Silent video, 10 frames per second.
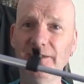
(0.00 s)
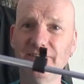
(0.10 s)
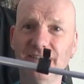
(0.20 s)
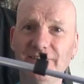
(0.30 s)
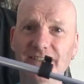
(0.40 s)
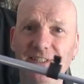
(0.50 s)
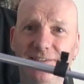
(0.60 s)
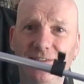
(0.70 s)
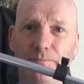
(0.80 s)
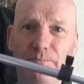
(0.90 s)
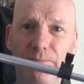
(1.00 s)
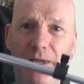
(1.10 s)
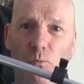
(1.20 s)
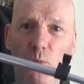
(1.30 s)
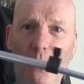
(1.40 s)
as you can see, it is a
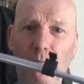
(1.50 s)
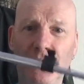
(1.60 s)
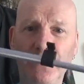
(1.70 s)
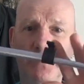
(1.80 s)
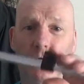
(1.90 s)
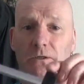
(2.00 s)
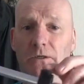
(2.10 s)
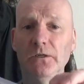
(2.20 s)
bit wobbly, but